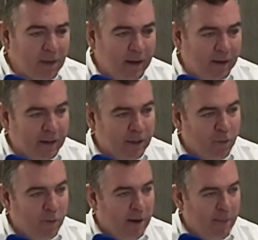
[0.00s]
It ticks
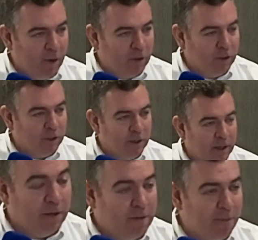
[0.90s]
so many boxes,
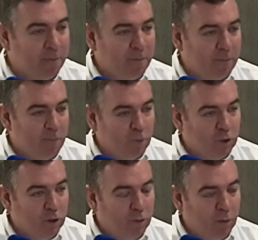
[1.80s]
and I think
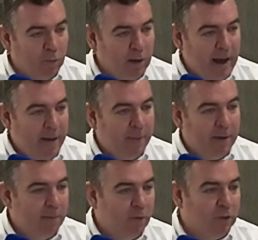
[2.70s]
what will happen
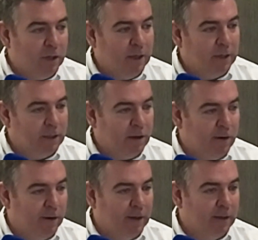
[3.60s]
in most cases,
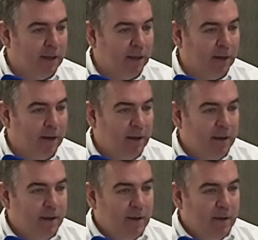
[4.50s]
Aaron, is that,
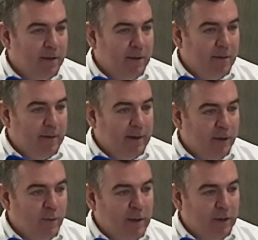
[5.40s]

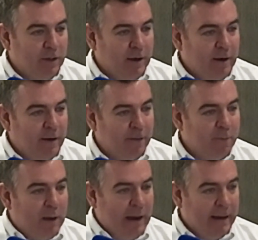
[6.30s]
as we mentioned earlier,
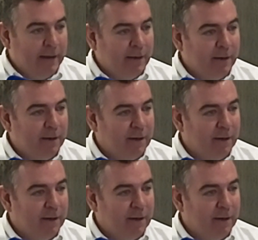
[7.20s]
planning